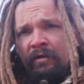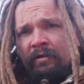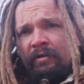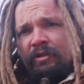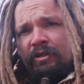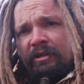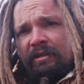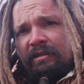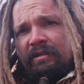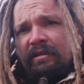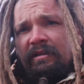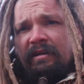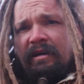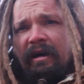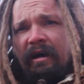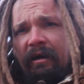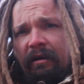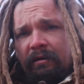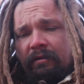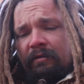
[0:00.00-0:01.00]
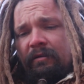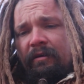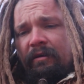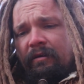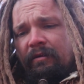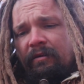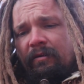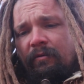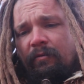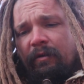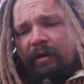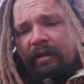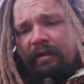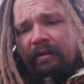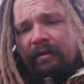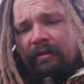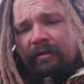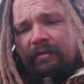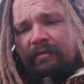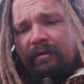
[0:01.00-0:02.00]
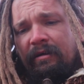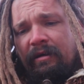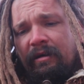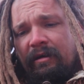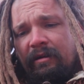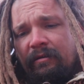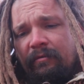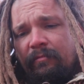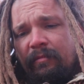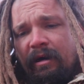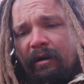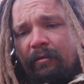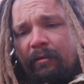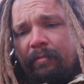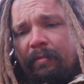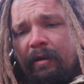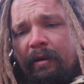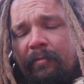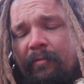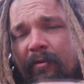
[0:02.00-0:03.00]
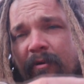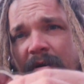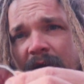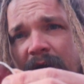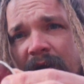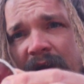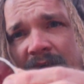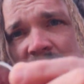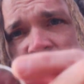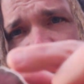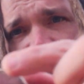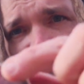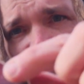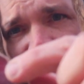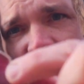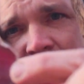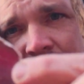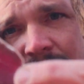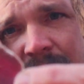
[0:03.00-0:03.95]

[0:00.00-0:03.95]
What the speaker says: Just to not lead the witness on Mama Pepper, I'm gonna